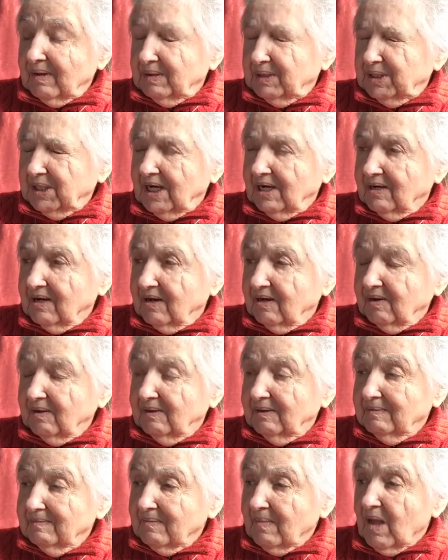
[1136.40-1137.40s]

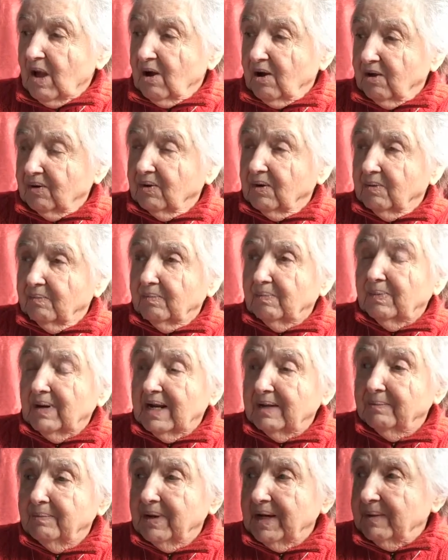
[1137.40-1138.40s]
charcoal on
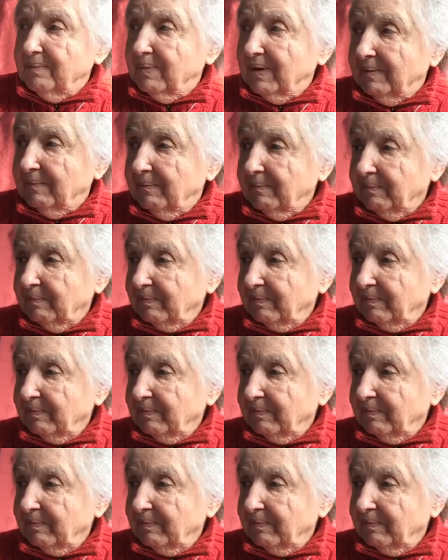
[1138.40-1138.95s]
plain paper.